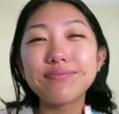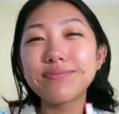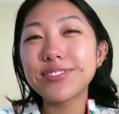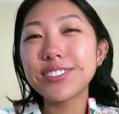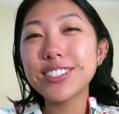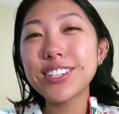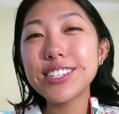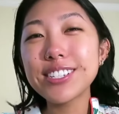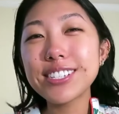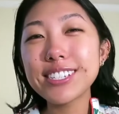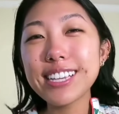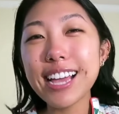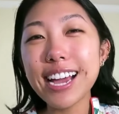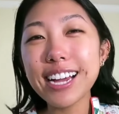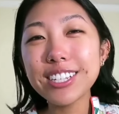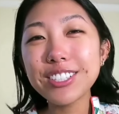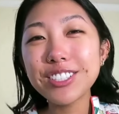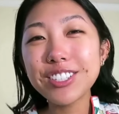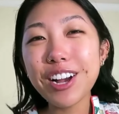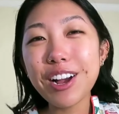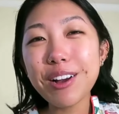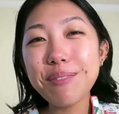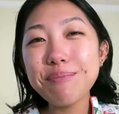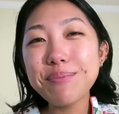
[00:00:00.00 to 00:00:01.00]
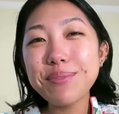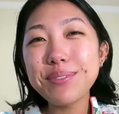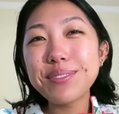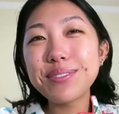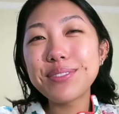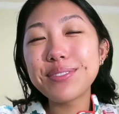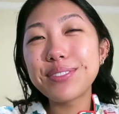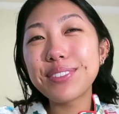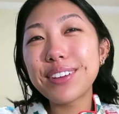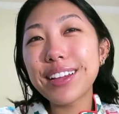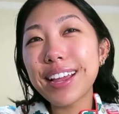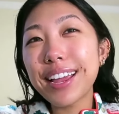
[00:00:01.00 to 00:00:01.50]
just catch up,
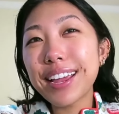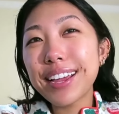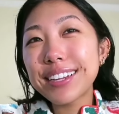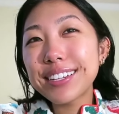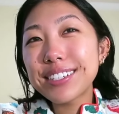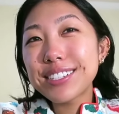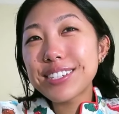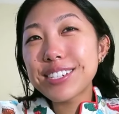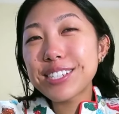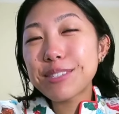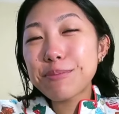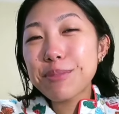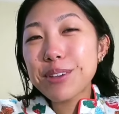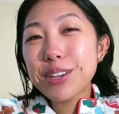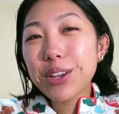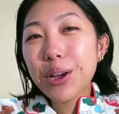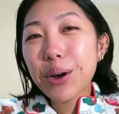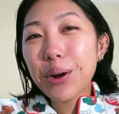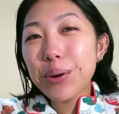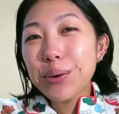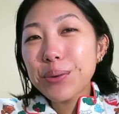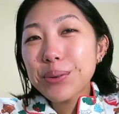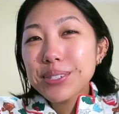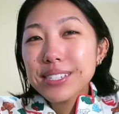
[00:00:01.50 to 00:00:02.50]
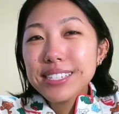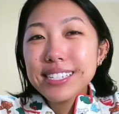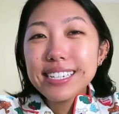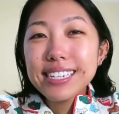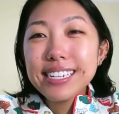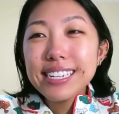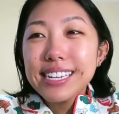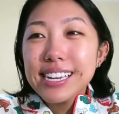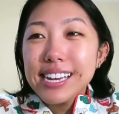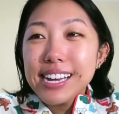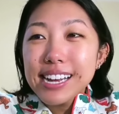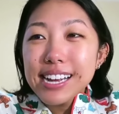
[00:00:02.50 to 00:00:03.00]
and just be
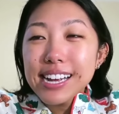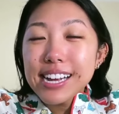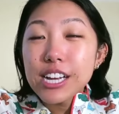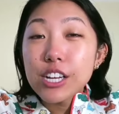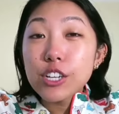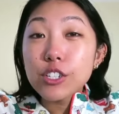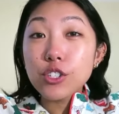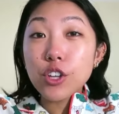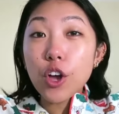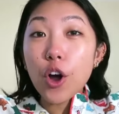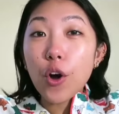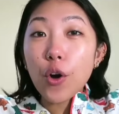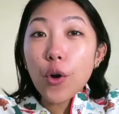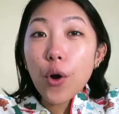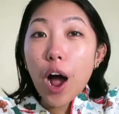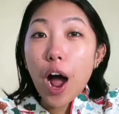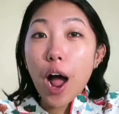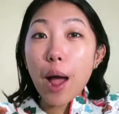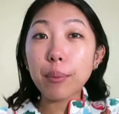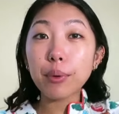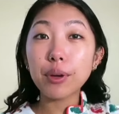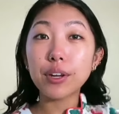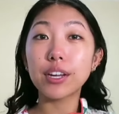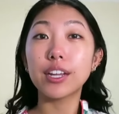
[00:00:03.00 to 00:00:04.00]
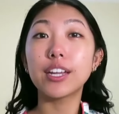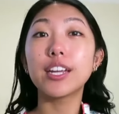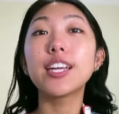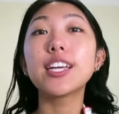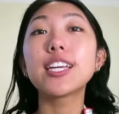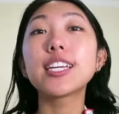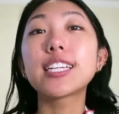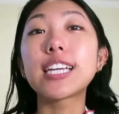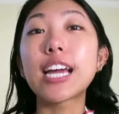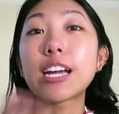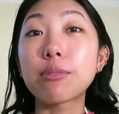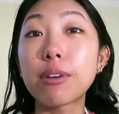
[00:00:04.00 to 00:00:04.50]
cozy. So I'm
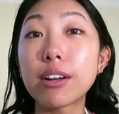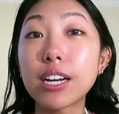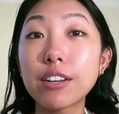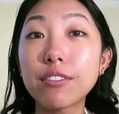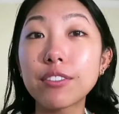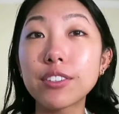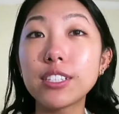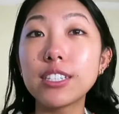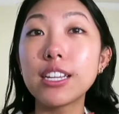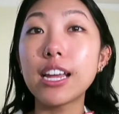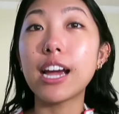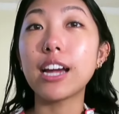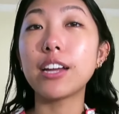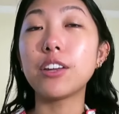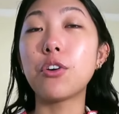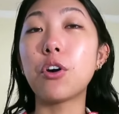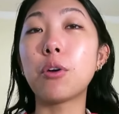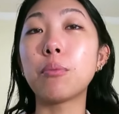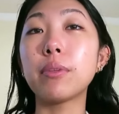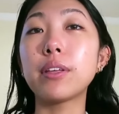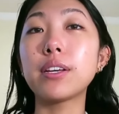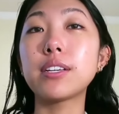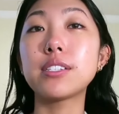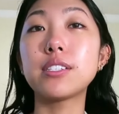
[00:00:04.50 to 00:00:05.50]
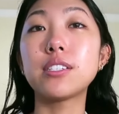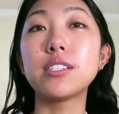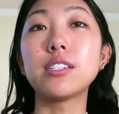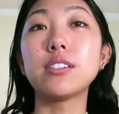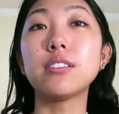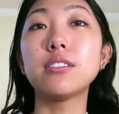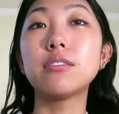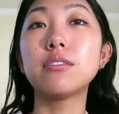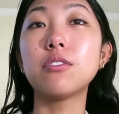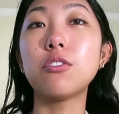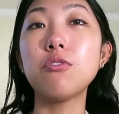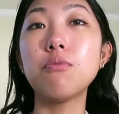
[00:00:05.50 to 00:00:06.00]
gonna get ready for the day. I know I'm like
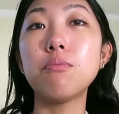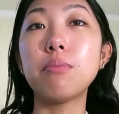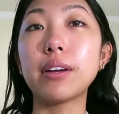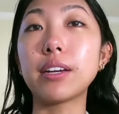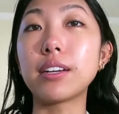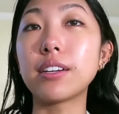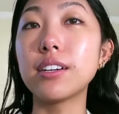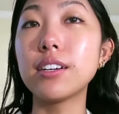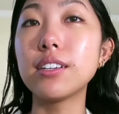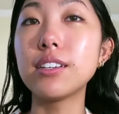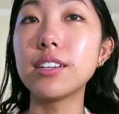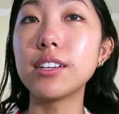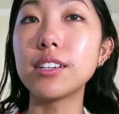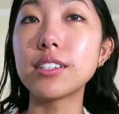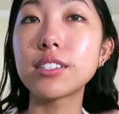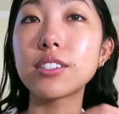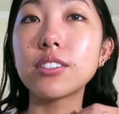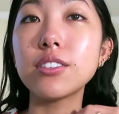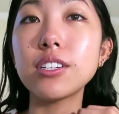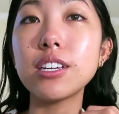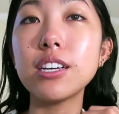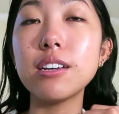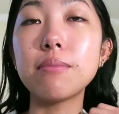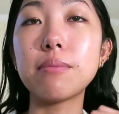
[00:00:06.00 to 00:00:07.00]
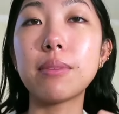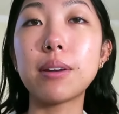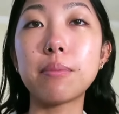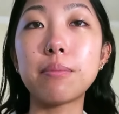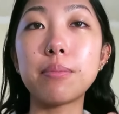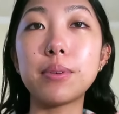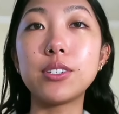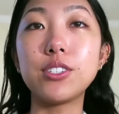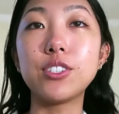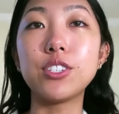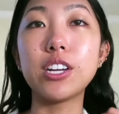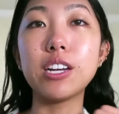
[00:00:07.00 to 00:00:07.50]
still, oh my goodness, look at my
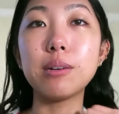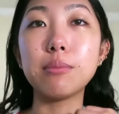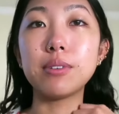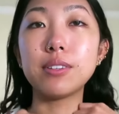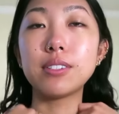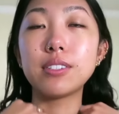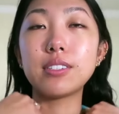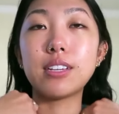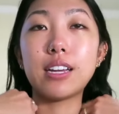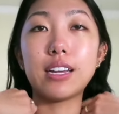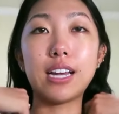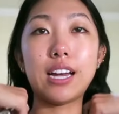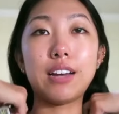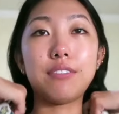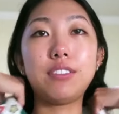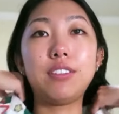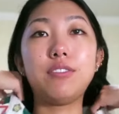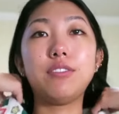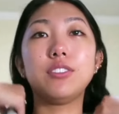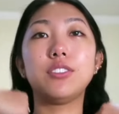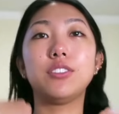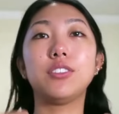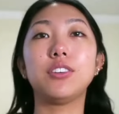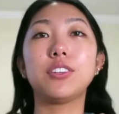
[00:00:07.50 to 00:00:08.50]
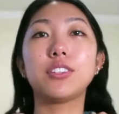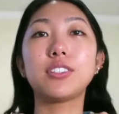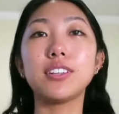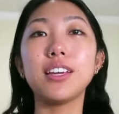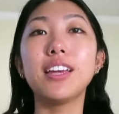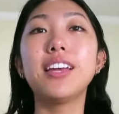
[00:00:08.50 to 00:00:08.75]
pajamas. I haven't even looked